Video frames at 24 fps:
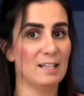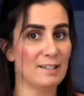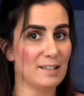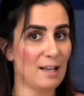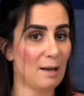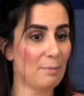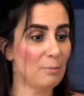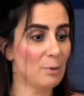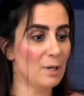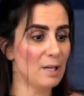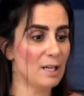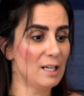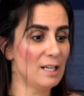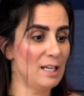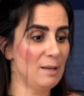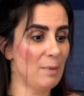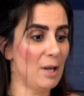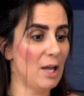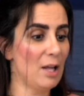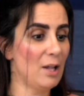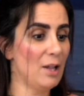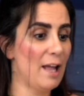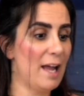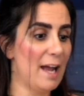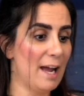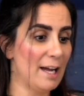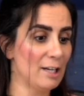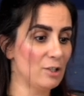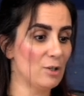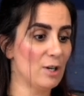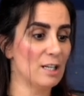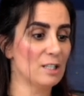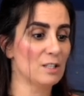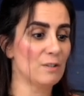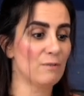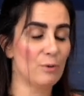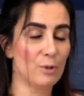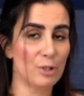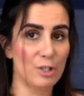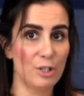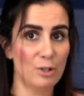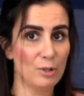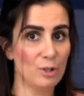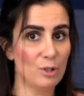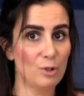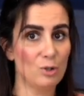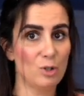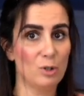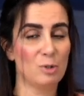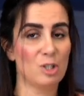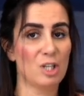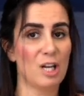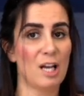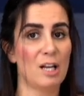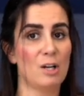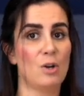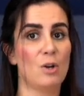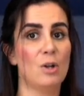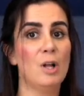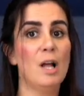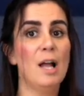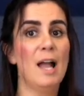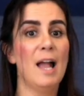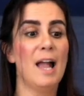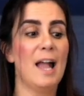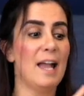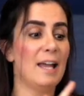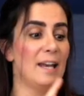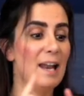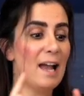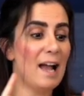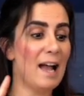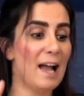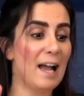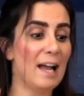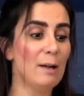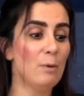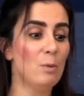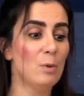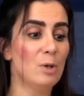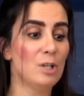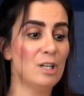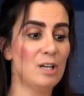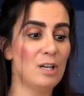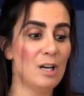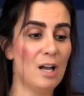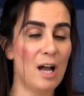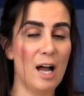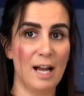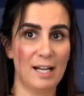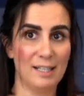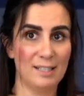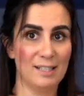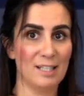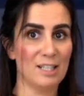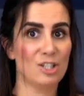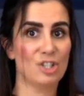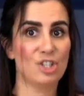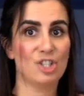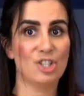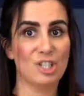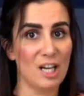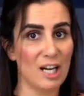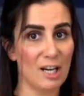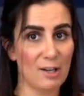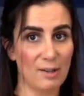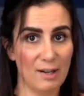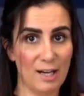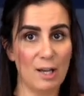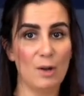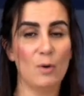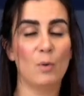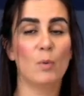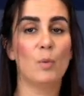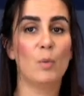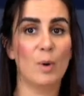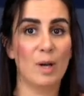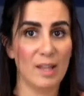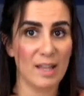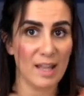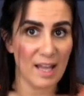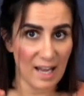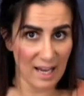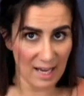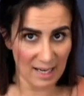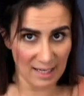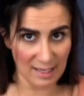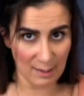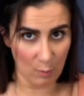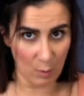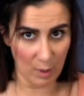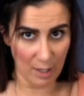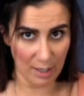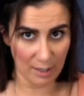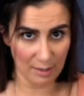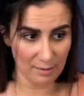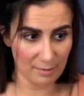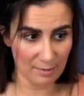separate email address for your YouTube channel, and I would not share it with anyone.